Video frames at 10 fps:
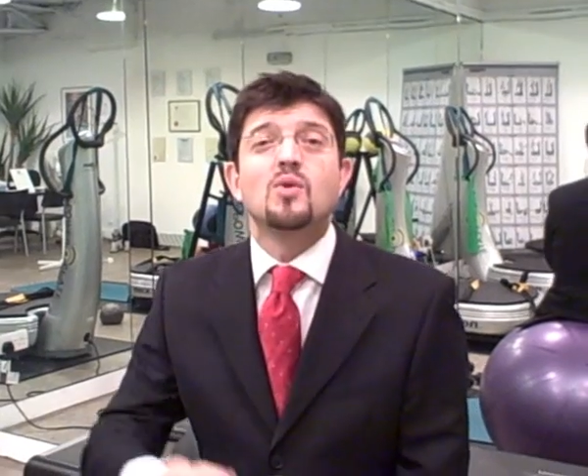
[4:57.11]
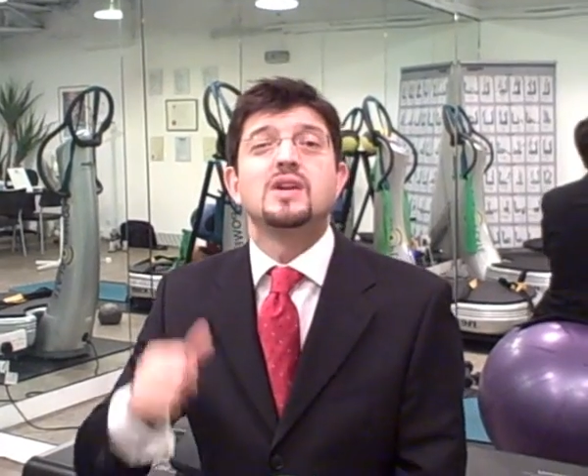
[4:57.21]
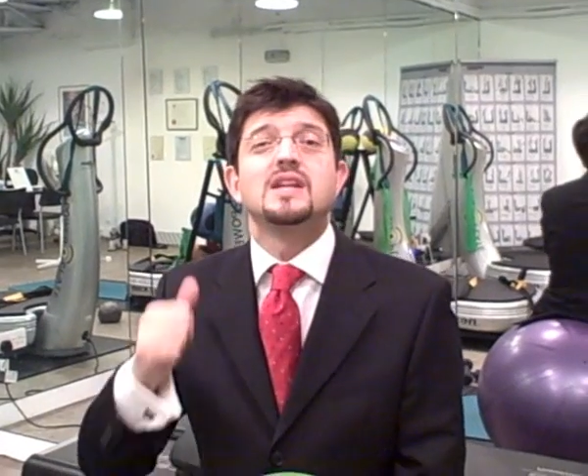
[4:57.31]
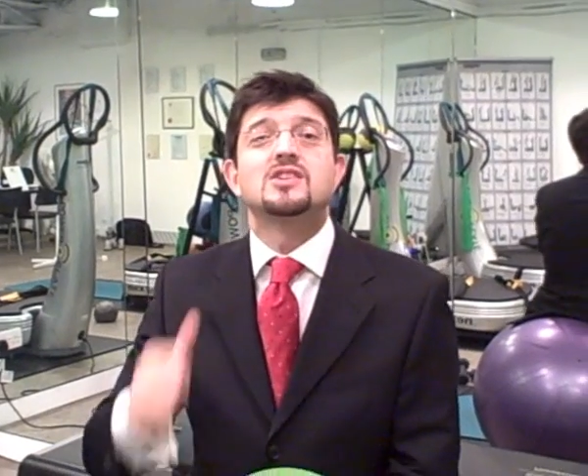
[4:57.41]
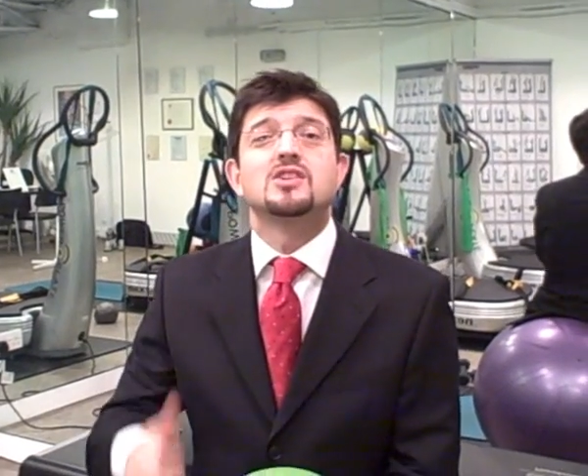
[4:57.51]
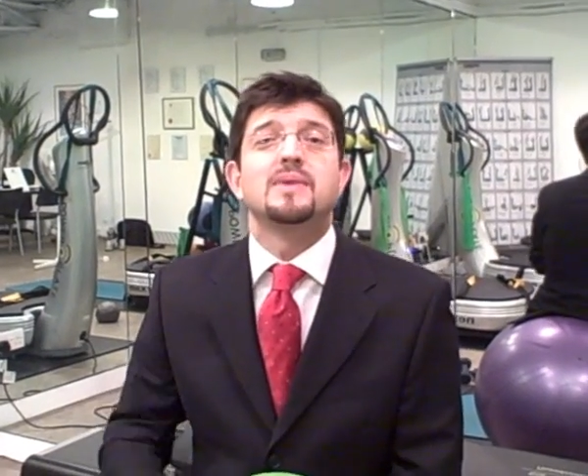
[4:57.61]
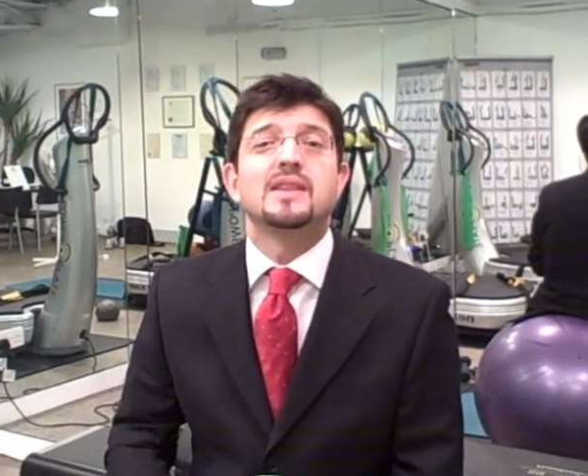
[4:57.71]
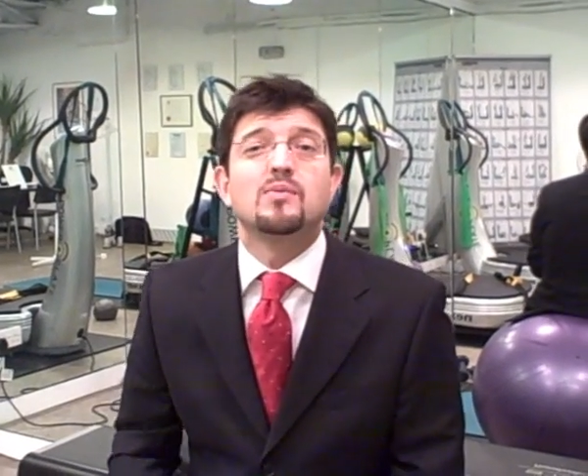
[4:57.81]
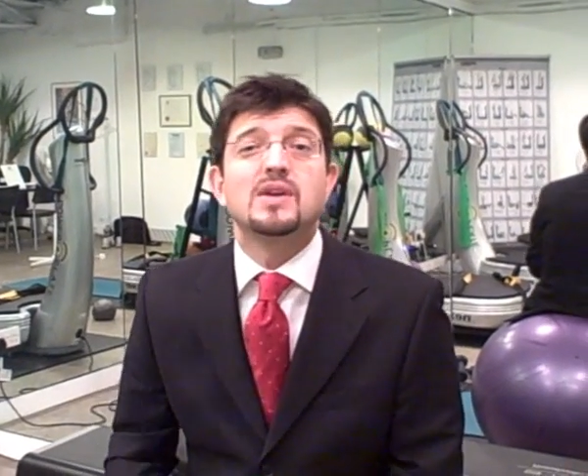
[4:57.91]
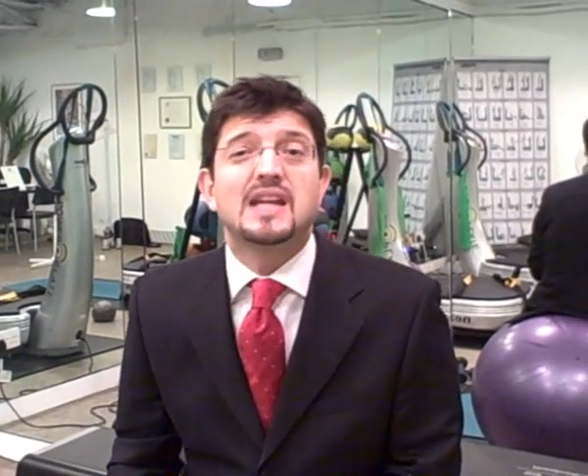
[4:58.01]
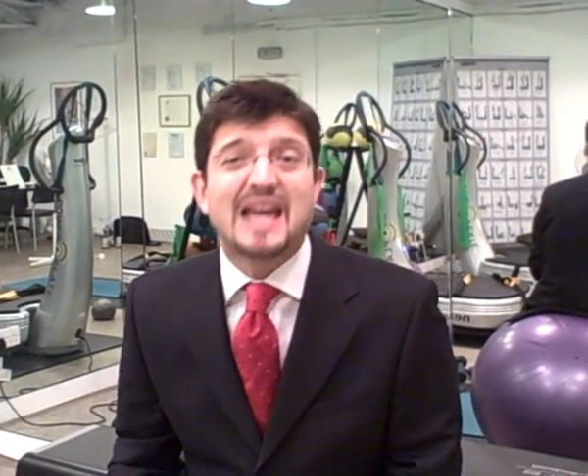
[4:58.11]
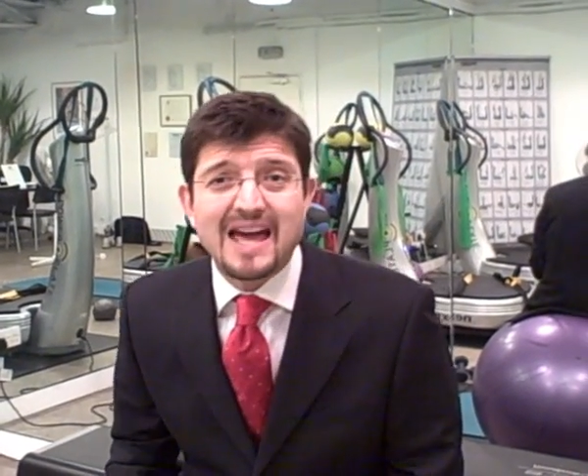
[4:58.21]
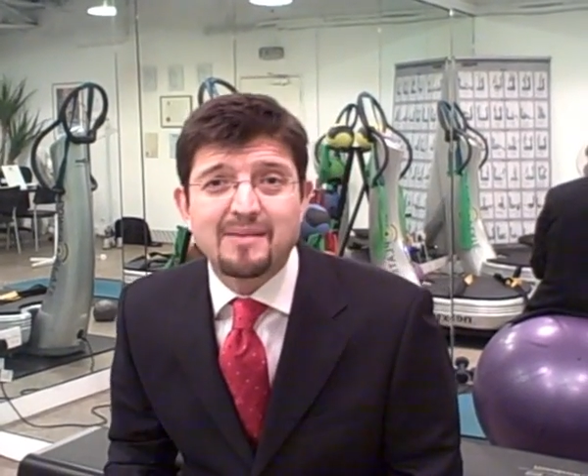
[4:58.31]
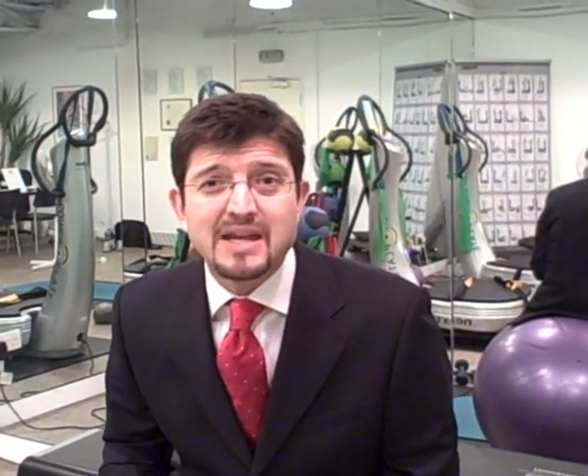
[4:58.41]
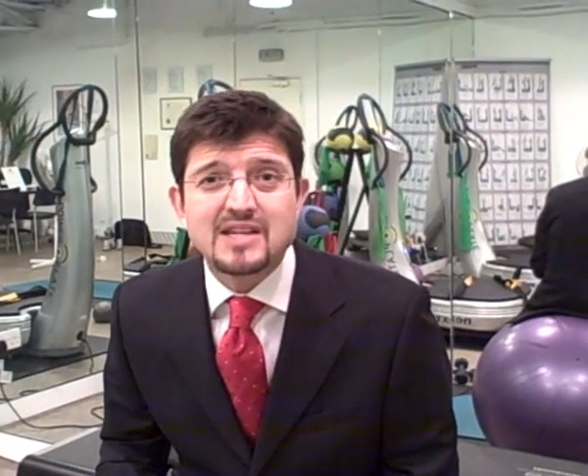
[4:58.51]
We need to admit that we
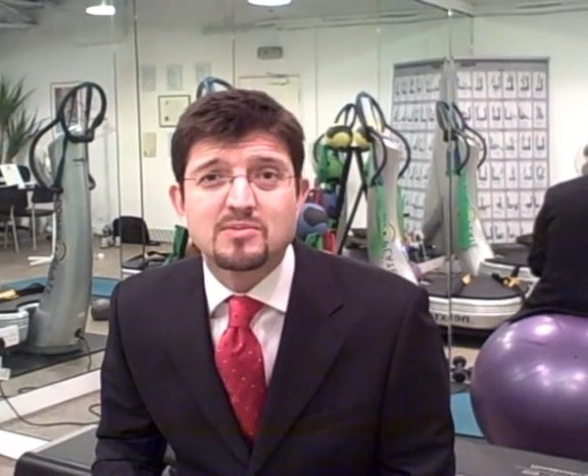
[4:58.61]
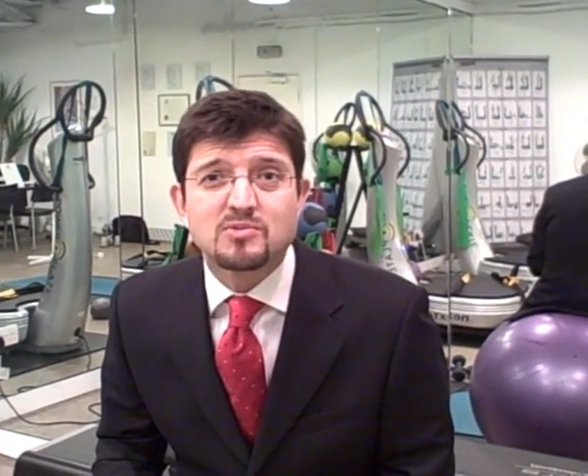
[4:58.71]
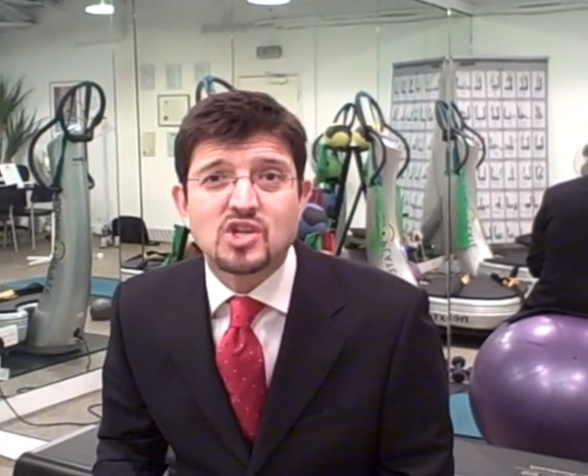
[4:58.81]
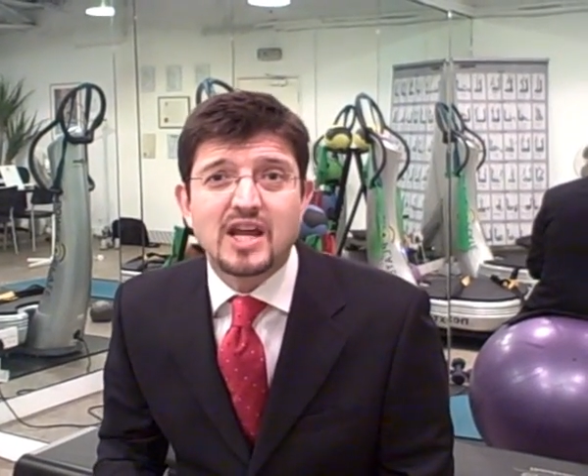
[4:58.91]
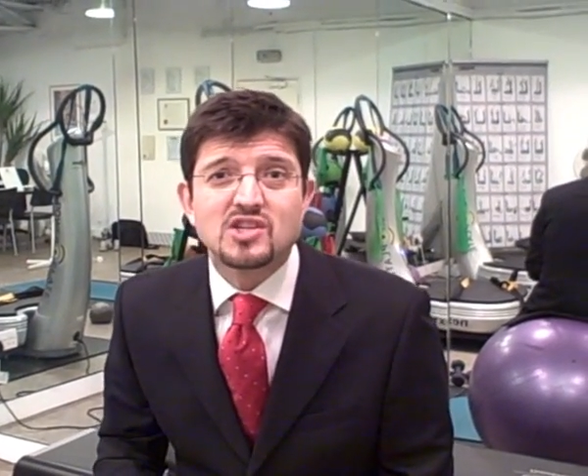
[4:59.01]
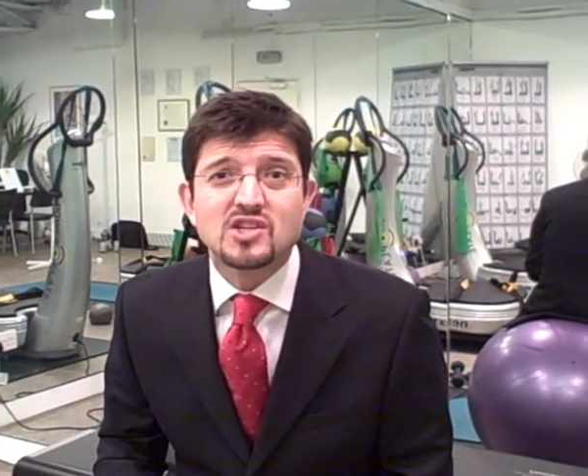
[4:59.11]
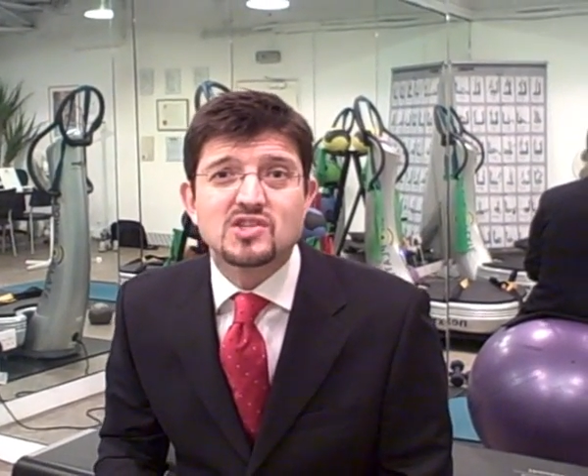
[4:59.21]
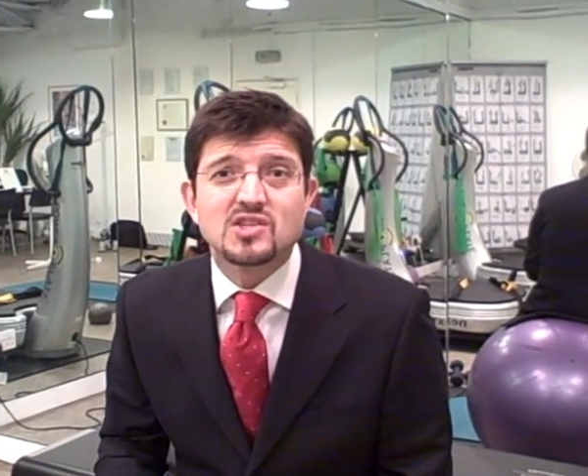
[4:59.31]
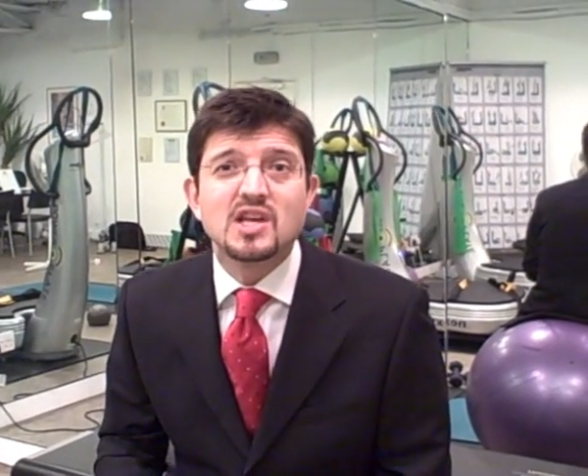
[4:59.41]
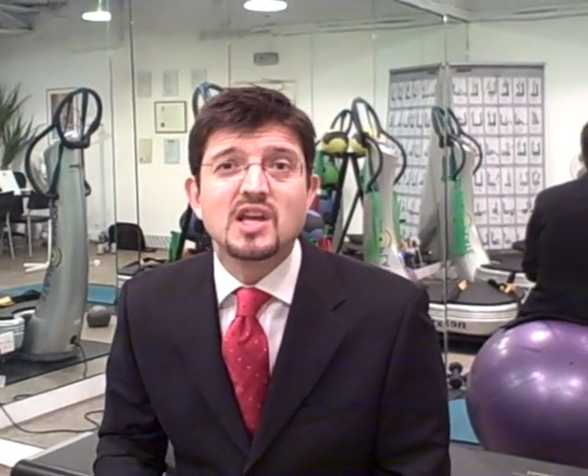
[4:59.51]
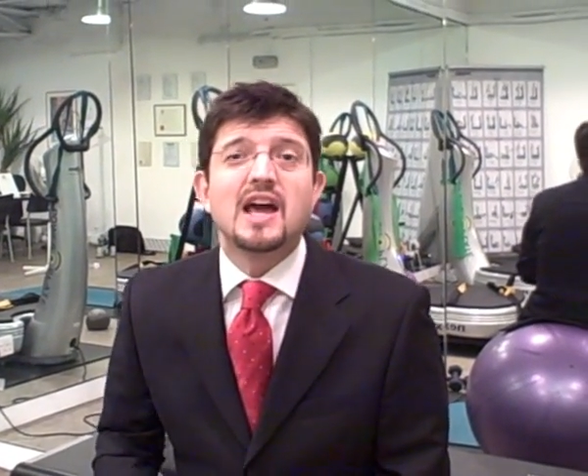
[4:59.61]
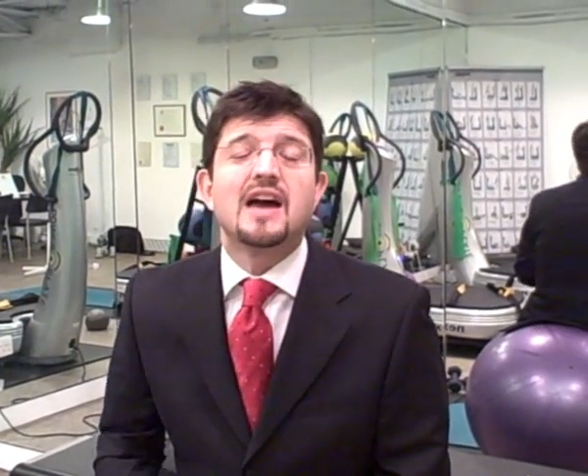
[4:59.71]
can make some changes.